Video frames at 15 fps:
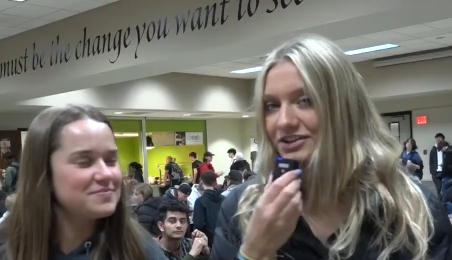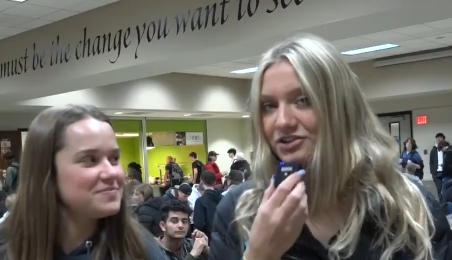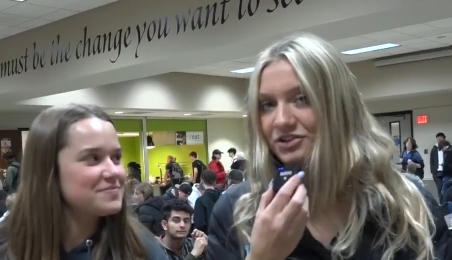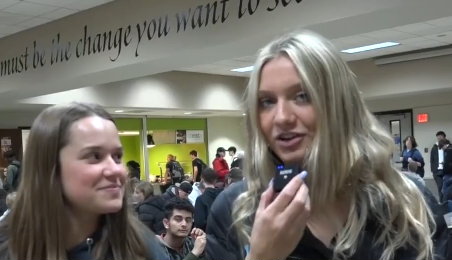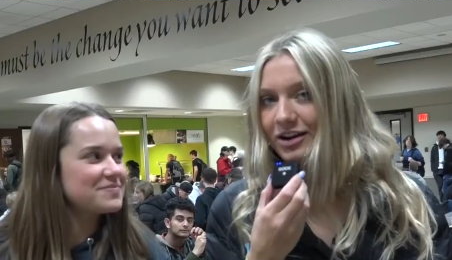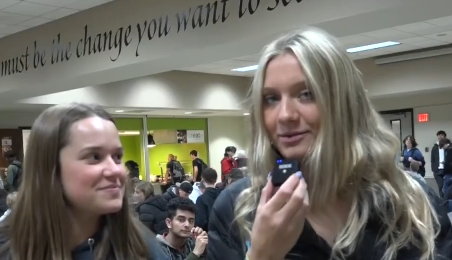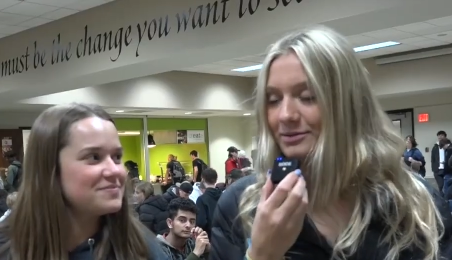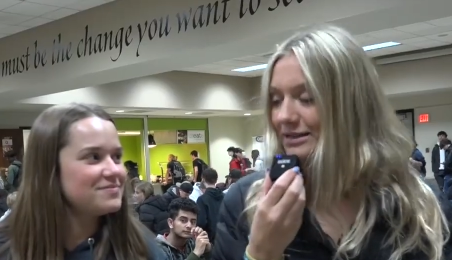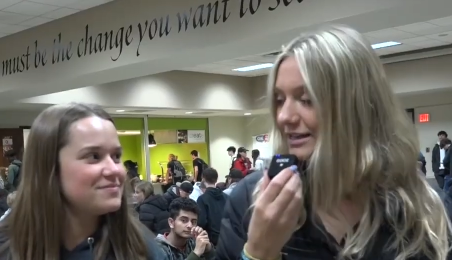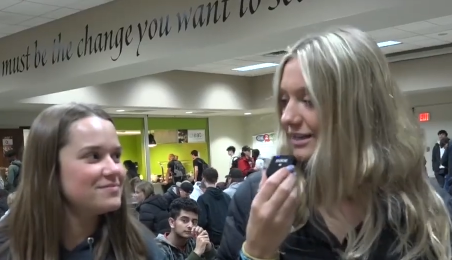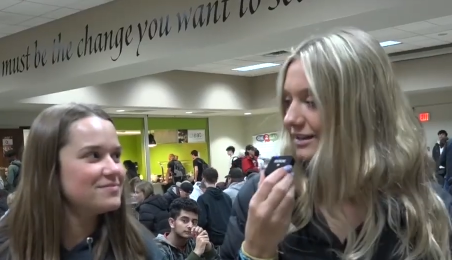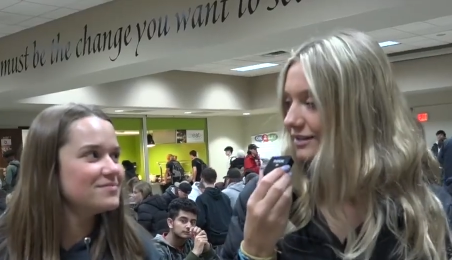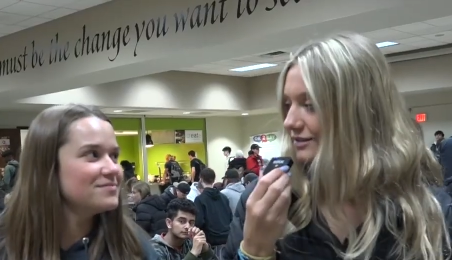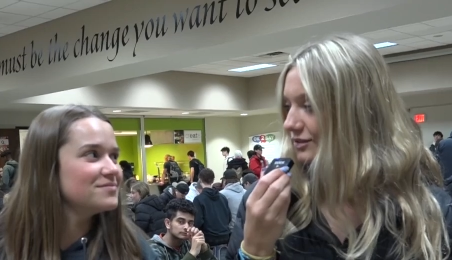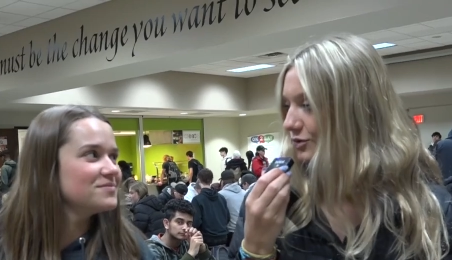Speaker 1: Do you know how
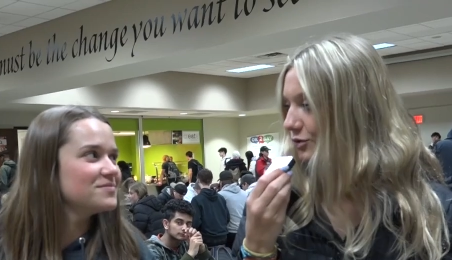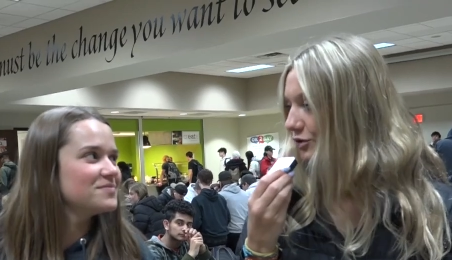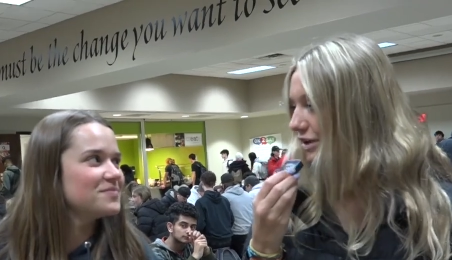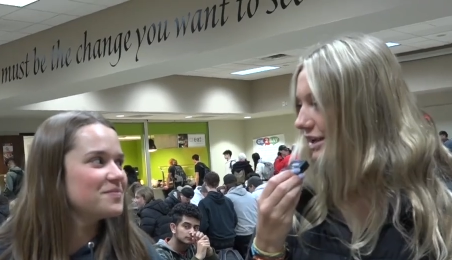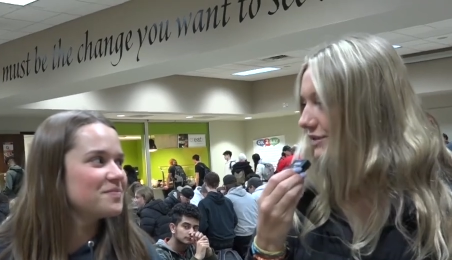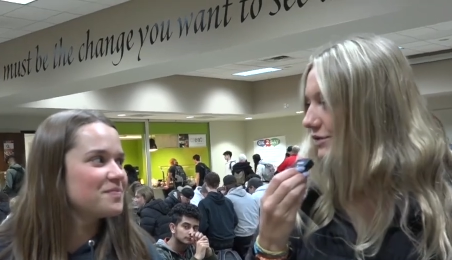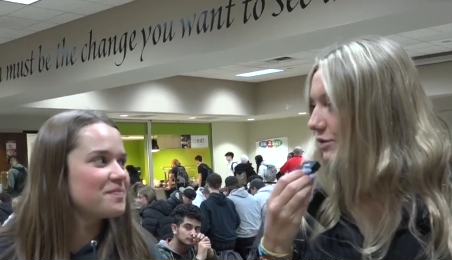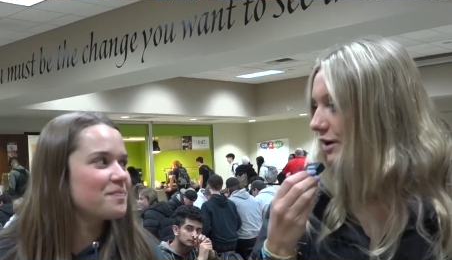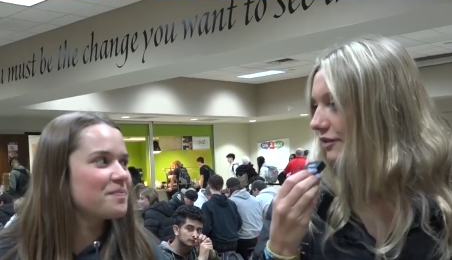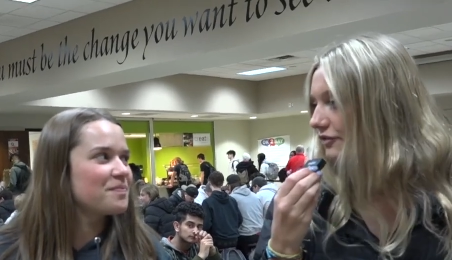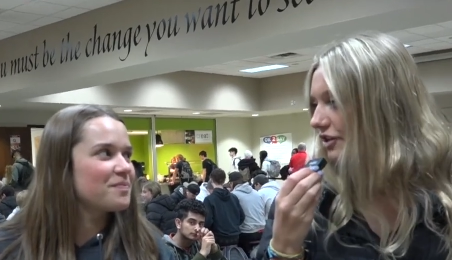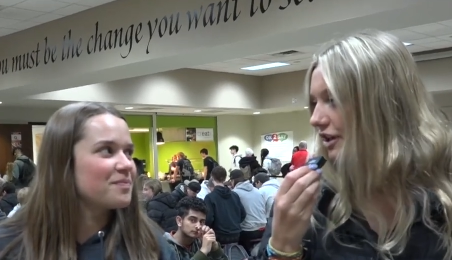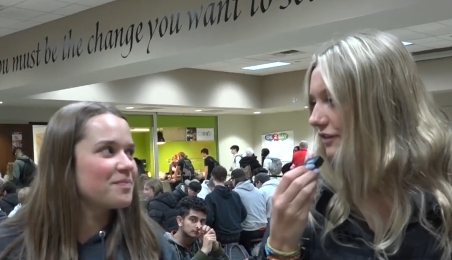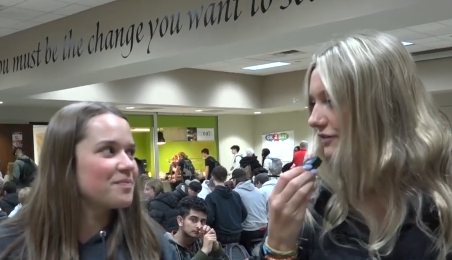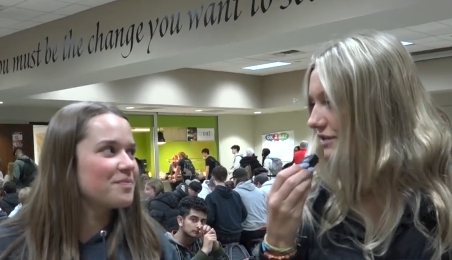many school days you have
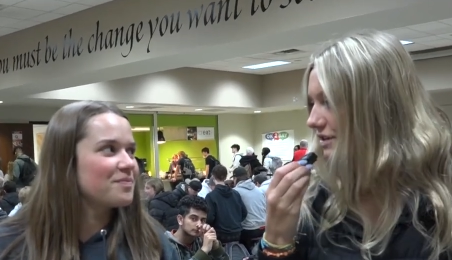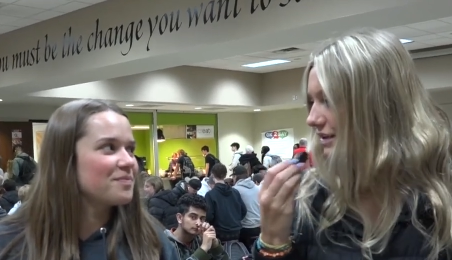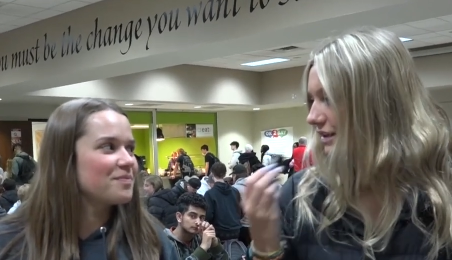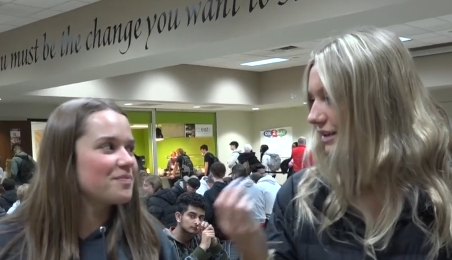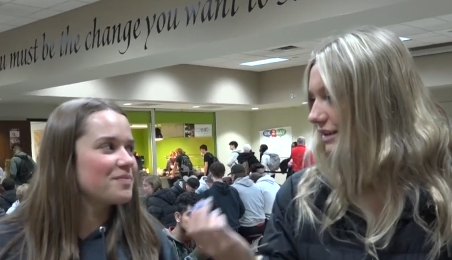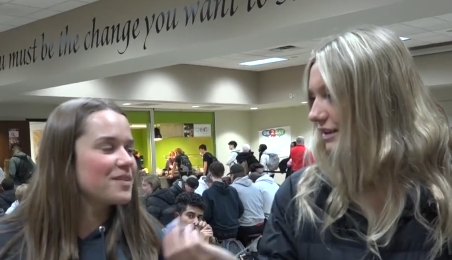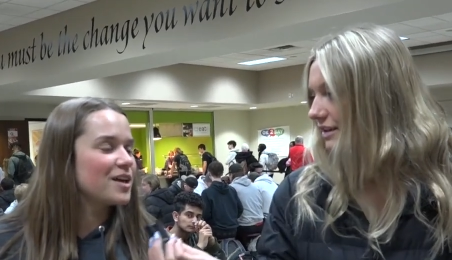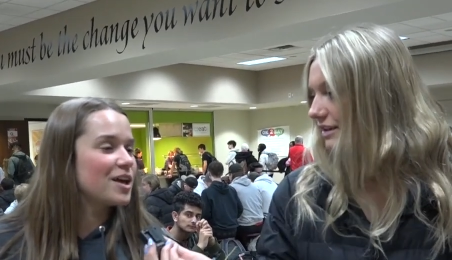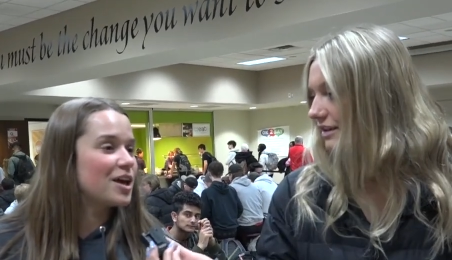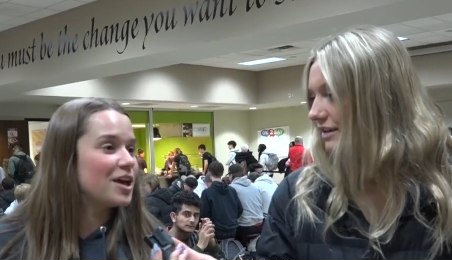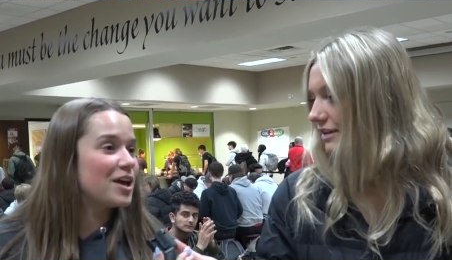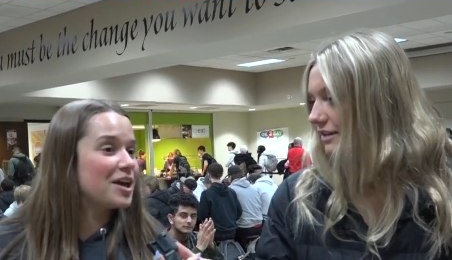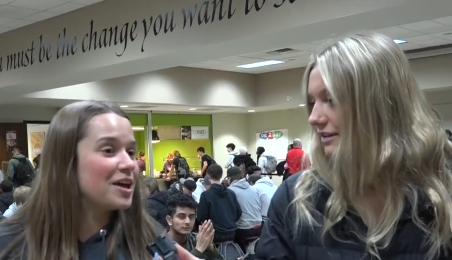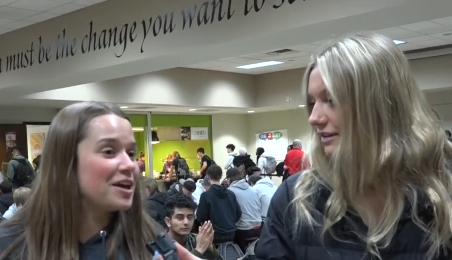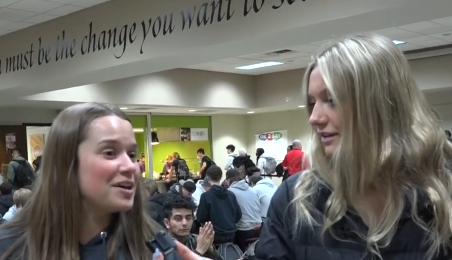left?
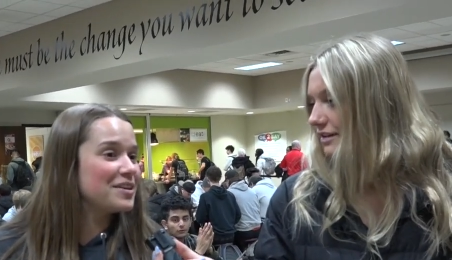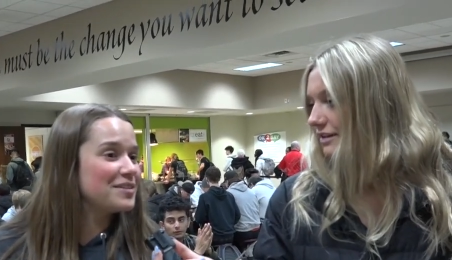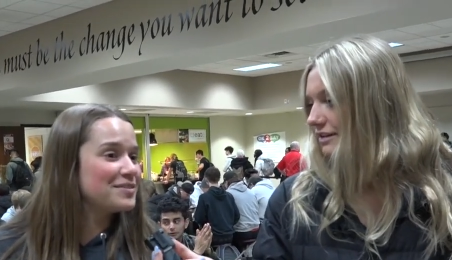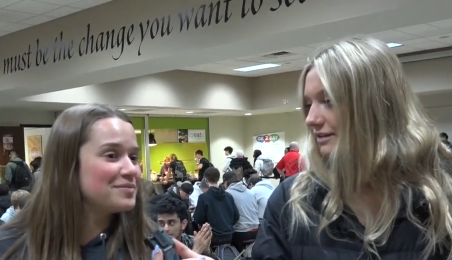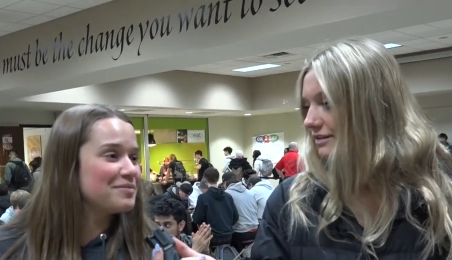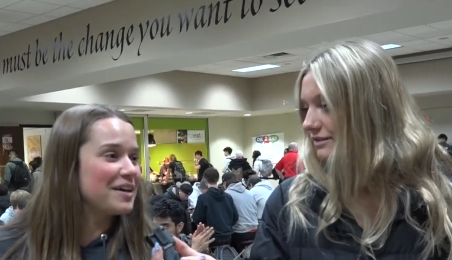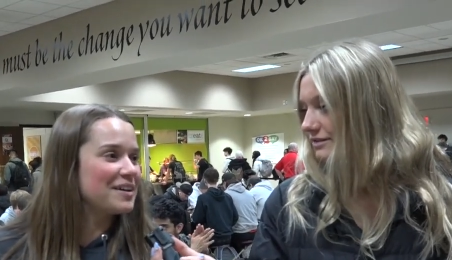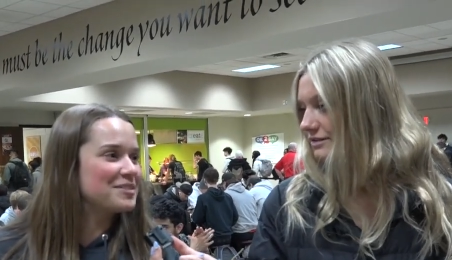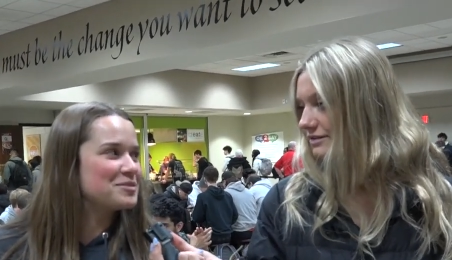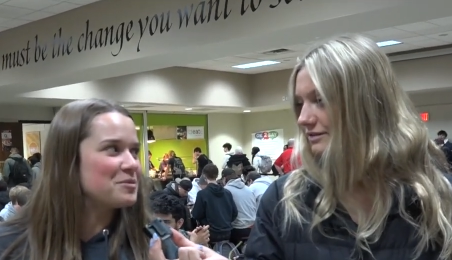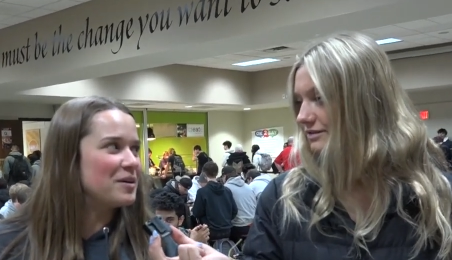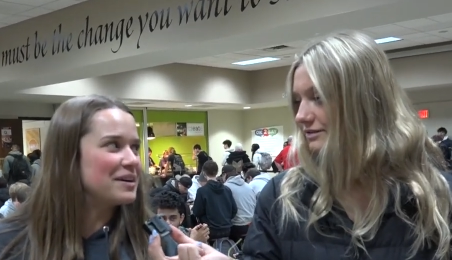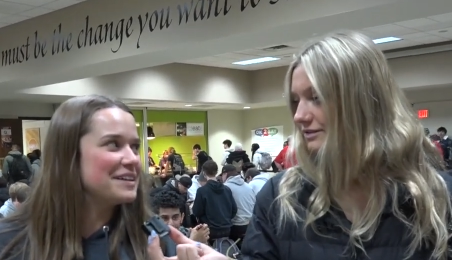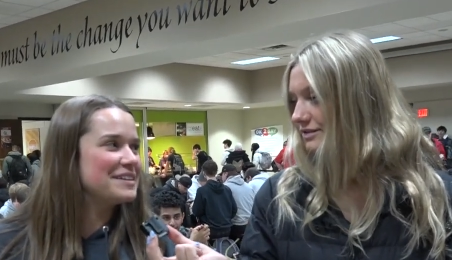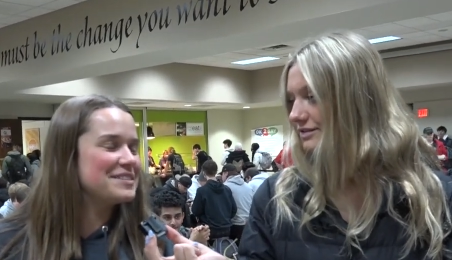Like
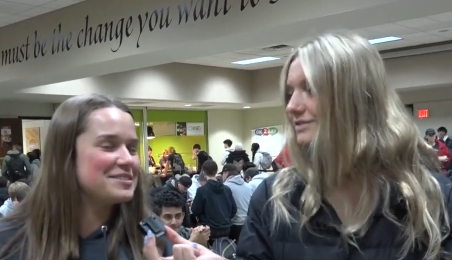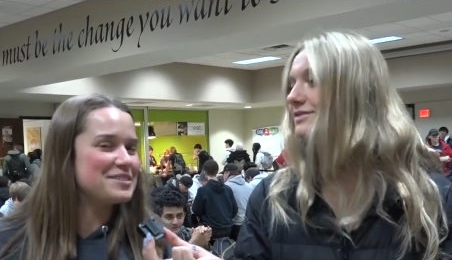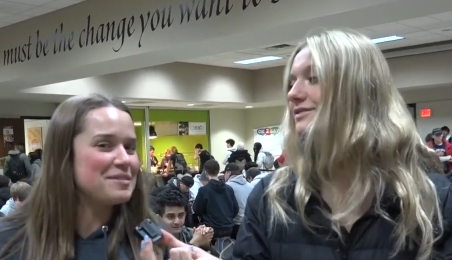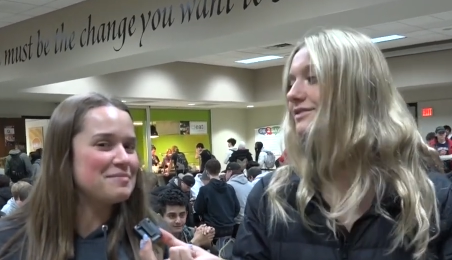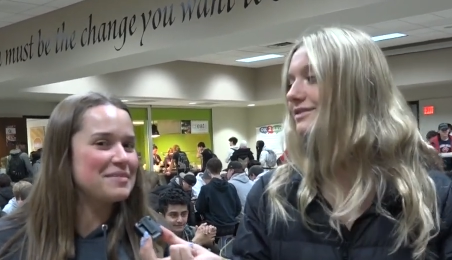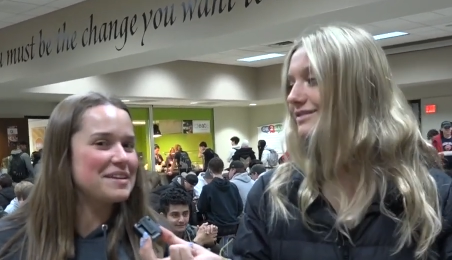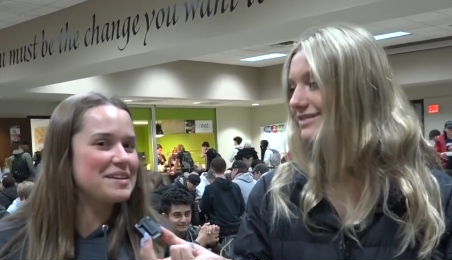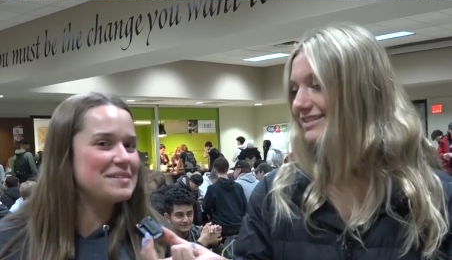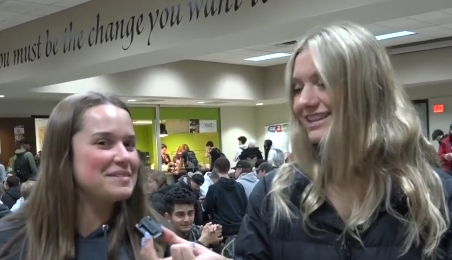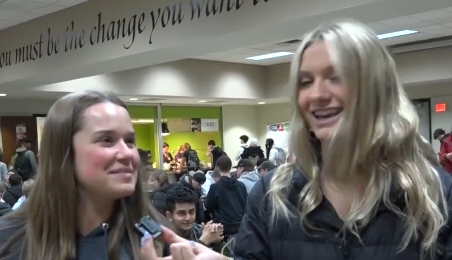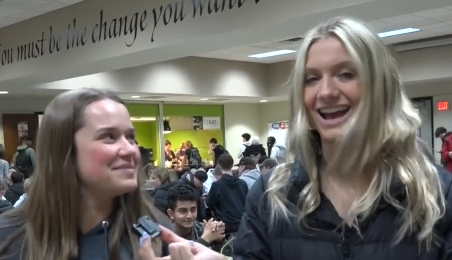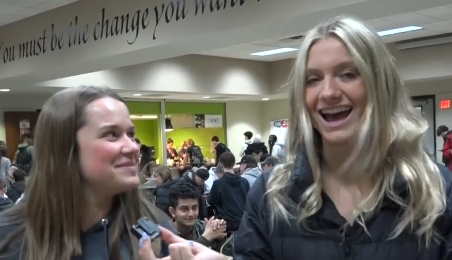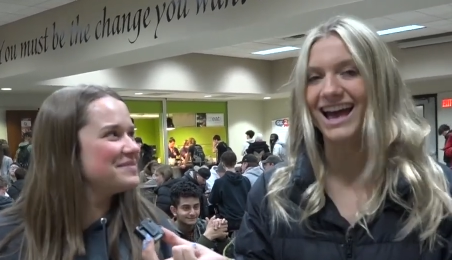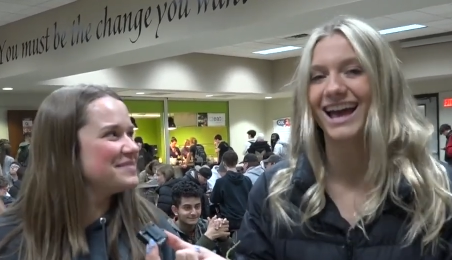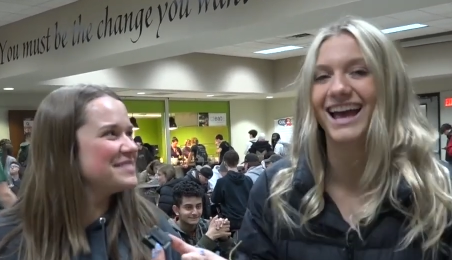20 something?
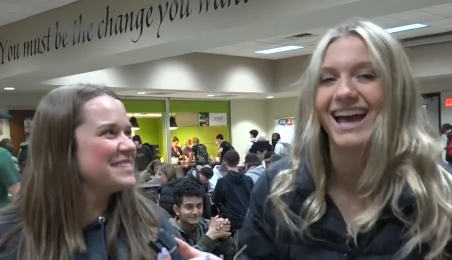Yeah.